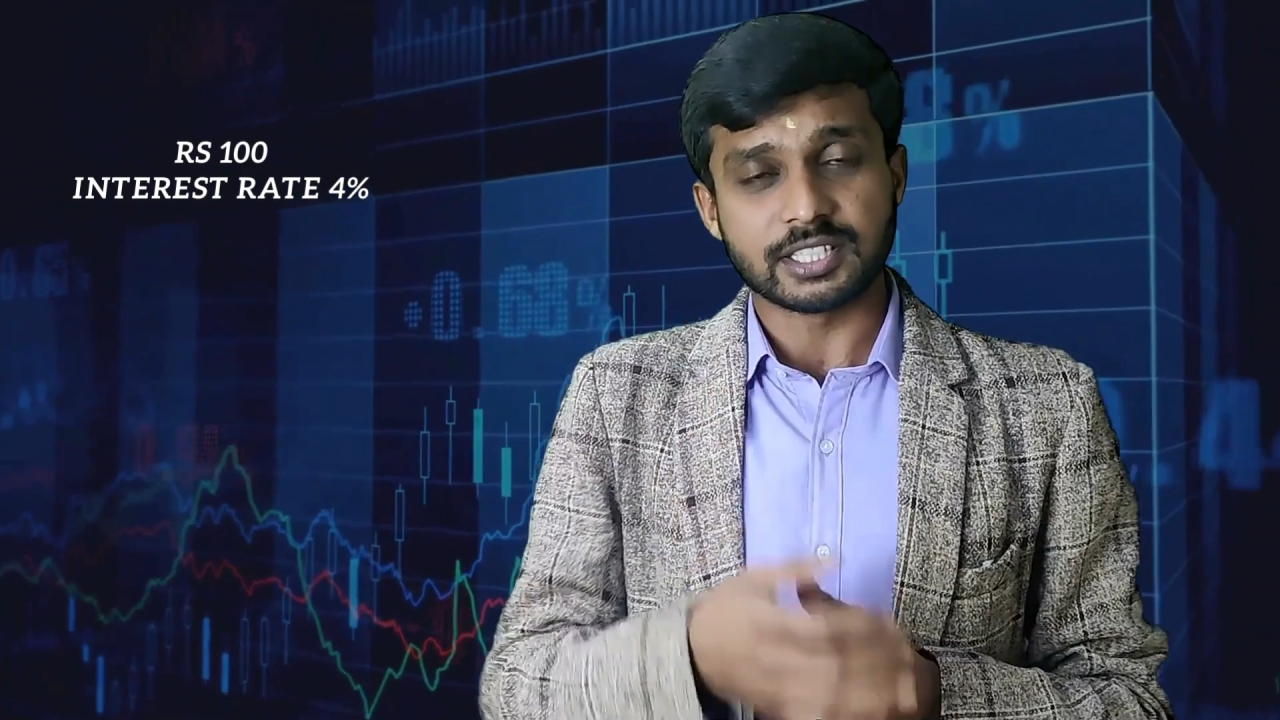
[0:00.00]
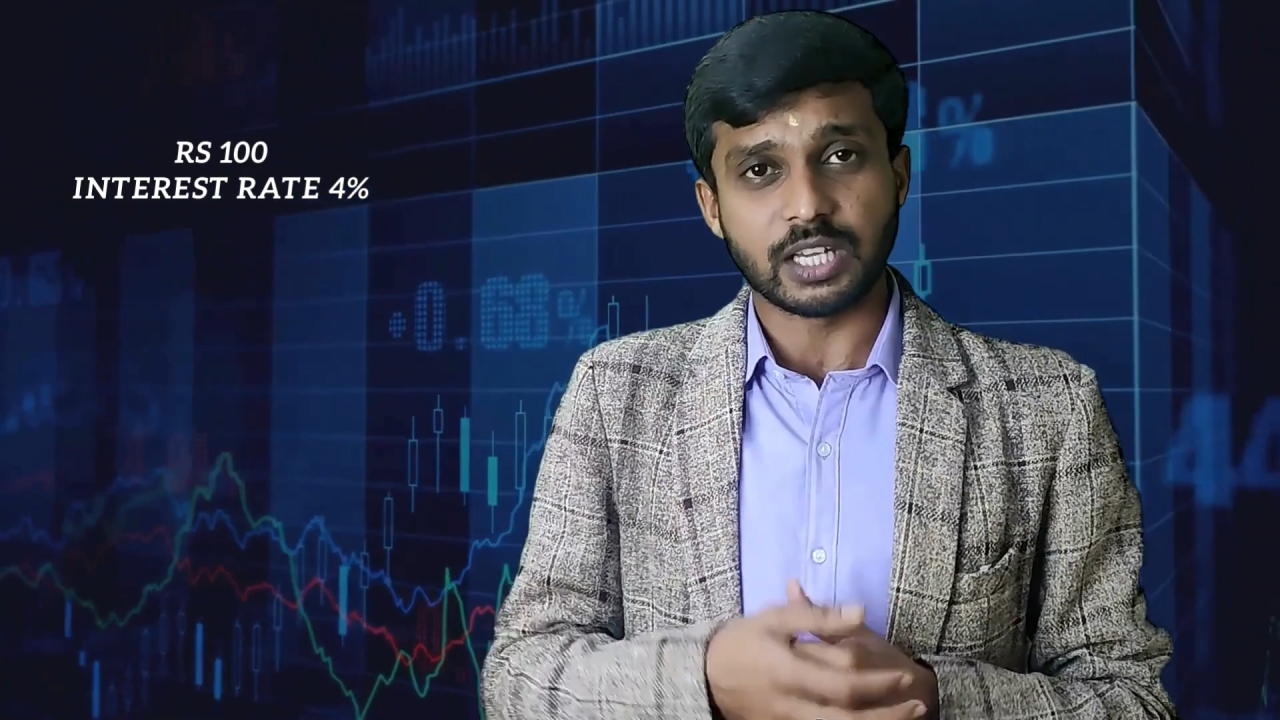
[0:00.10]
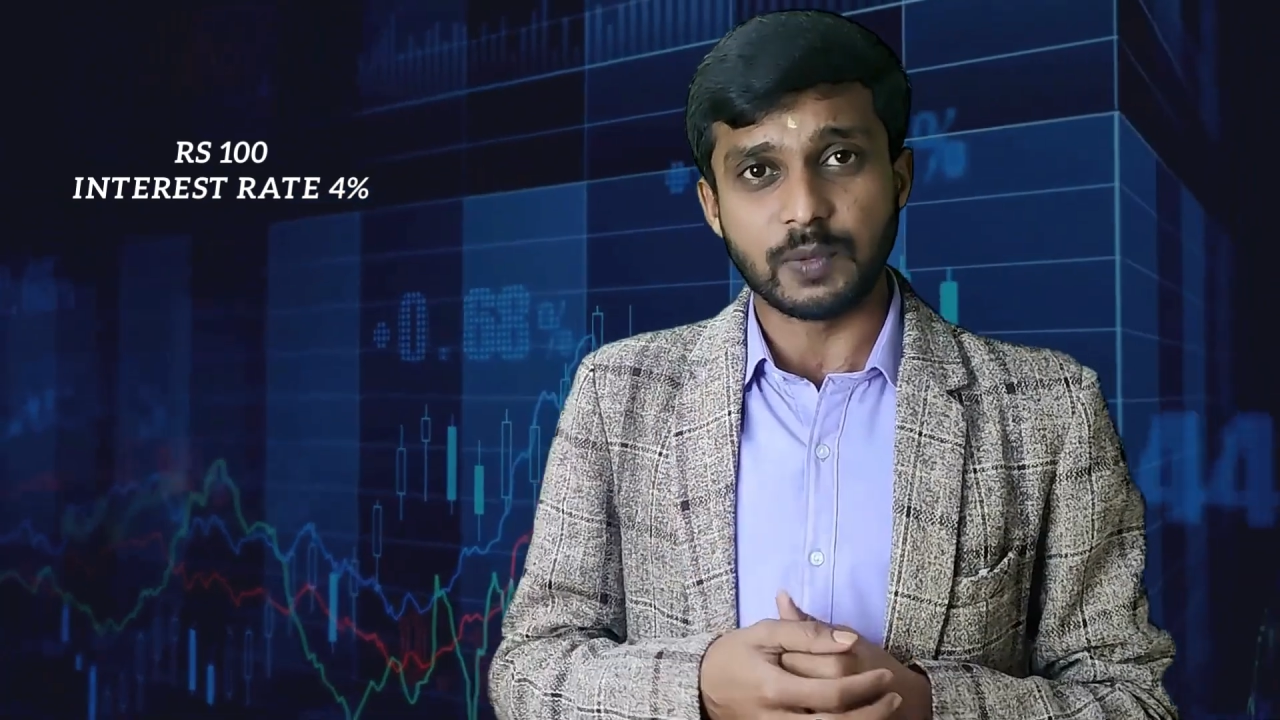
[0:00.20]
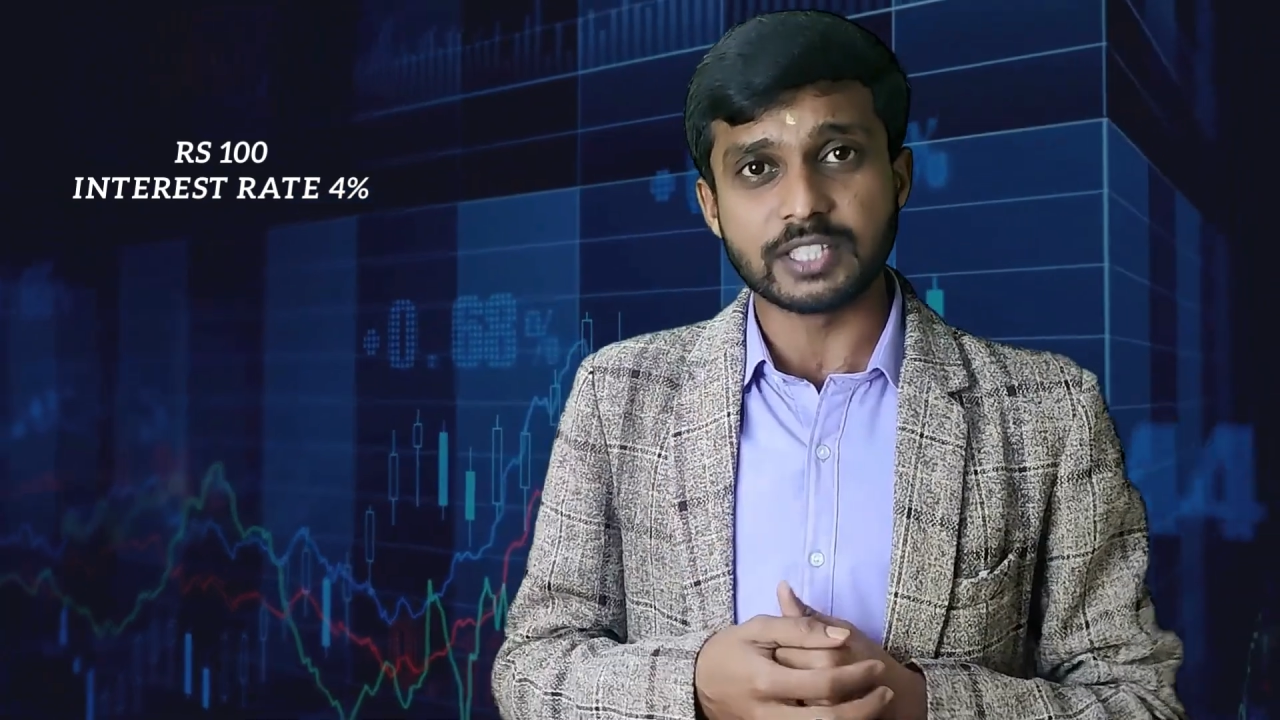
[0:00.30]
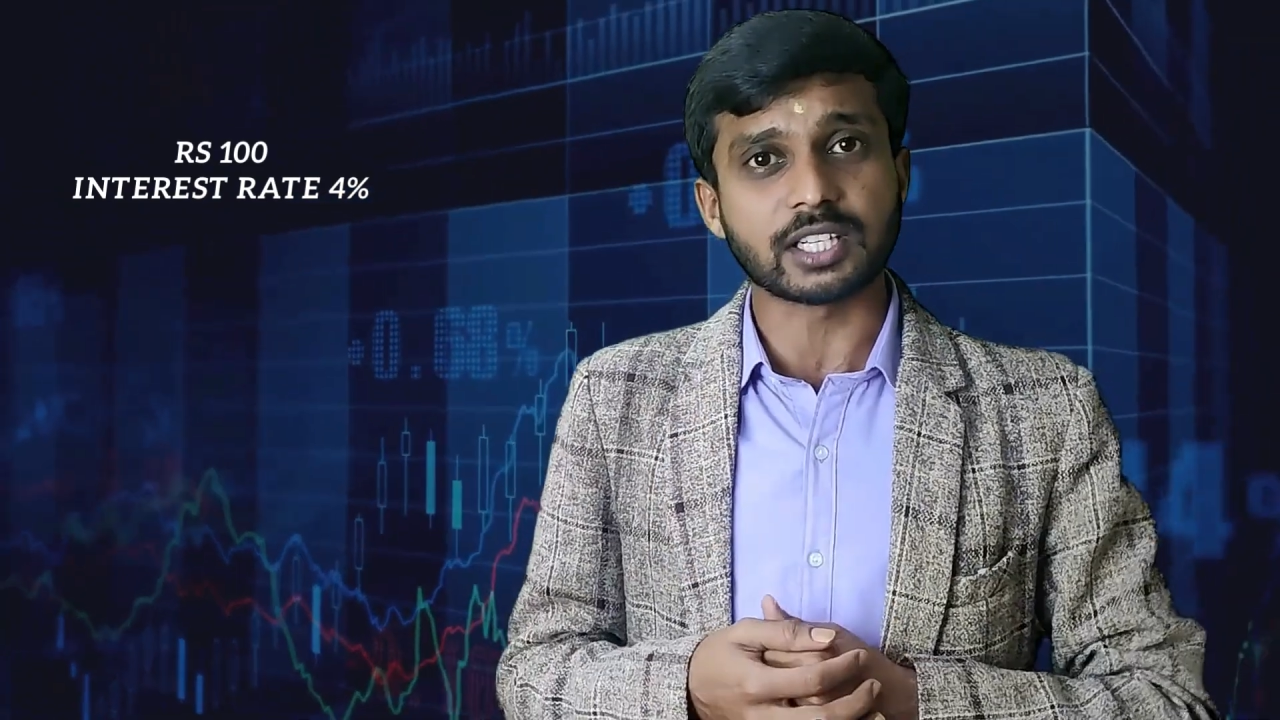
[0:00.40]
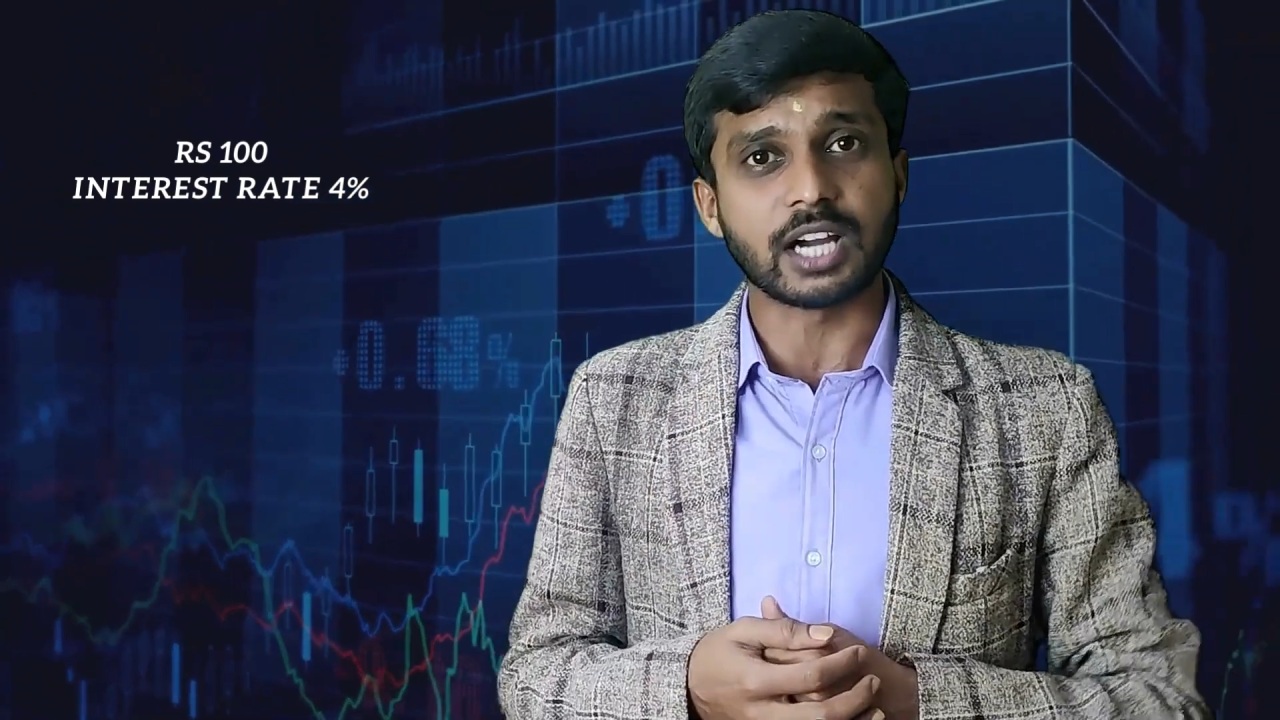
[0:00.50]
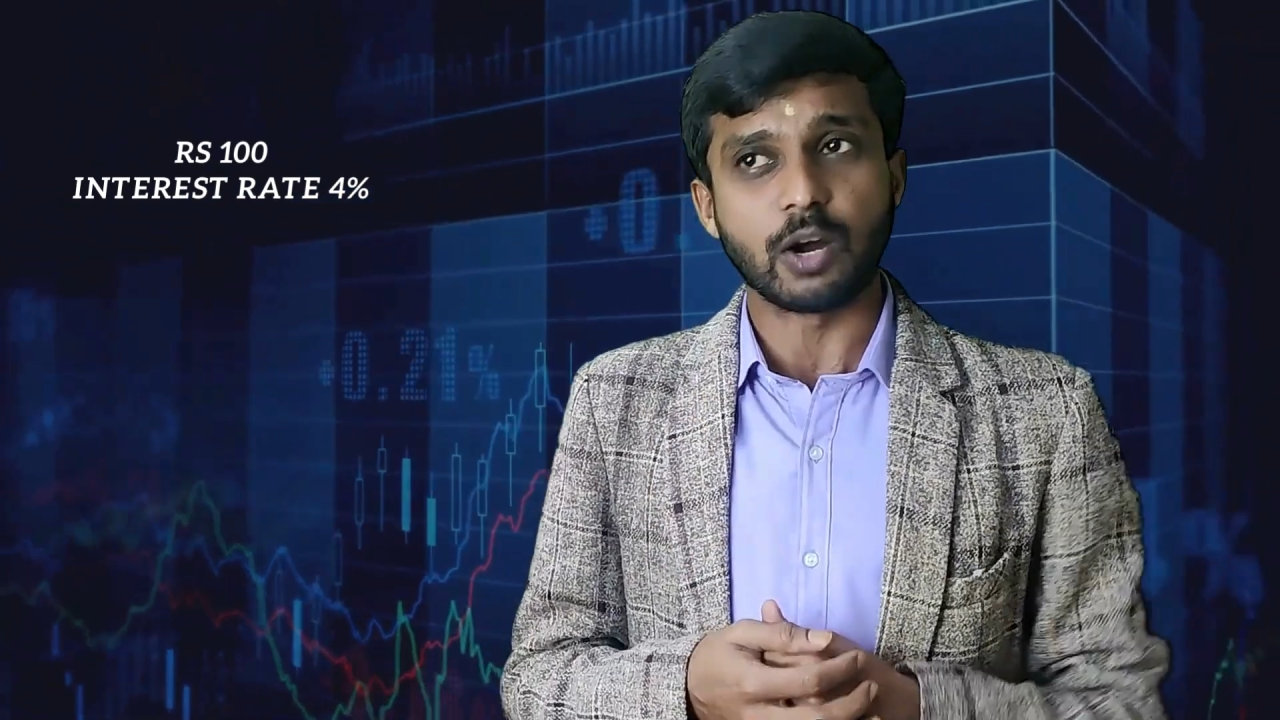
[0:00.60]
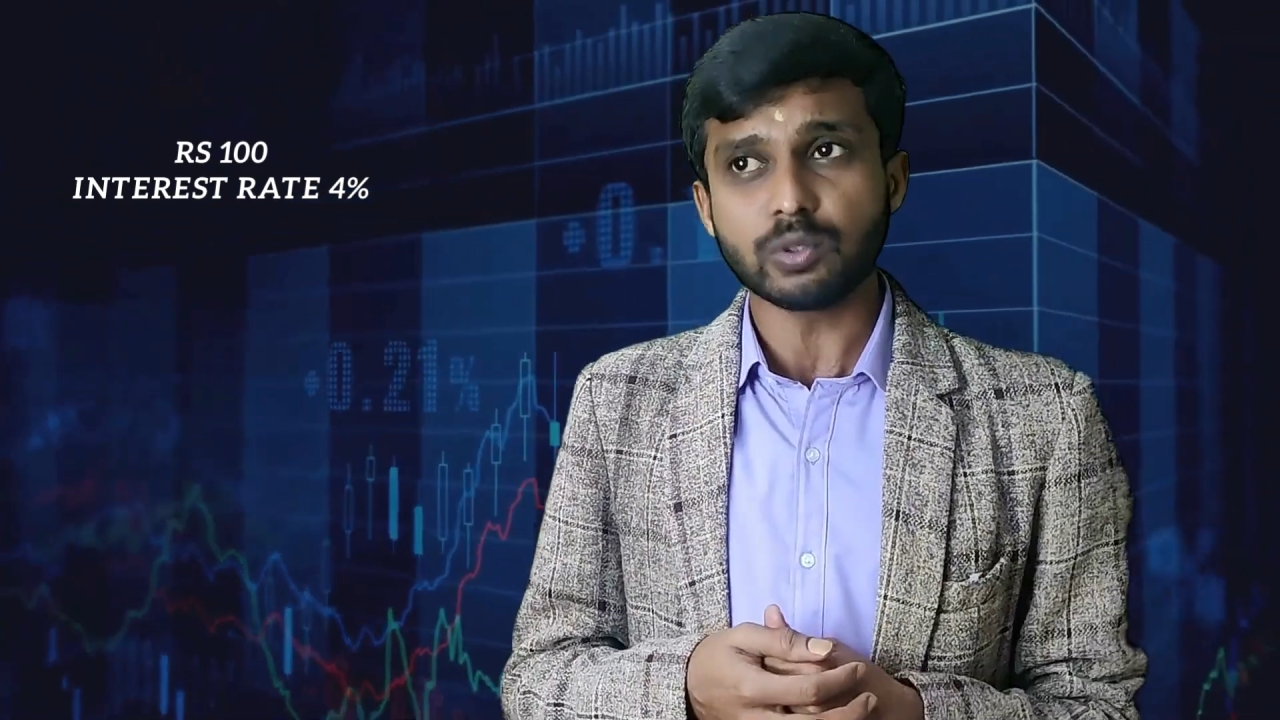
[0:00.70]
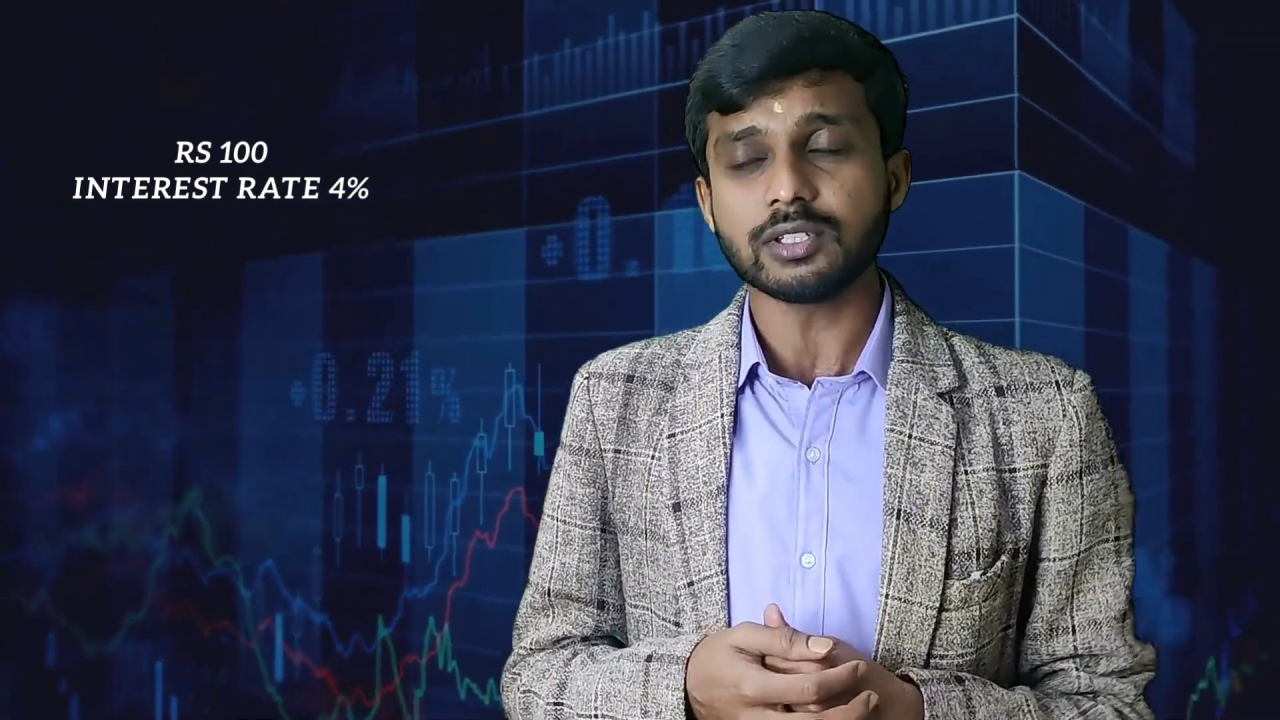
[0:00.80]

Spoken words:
rupees in a savings